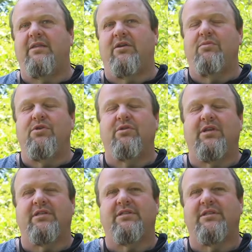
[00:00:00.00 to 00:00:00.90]
in their
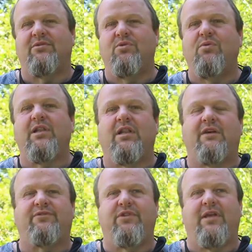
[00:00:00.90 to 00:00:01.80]
communities. We would
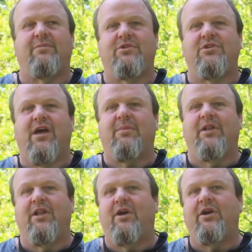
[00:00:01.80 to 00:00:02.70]
love for them to come
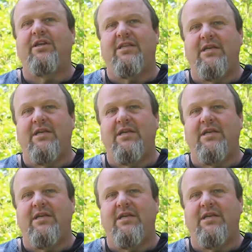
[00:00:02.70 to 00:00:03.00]
and learn it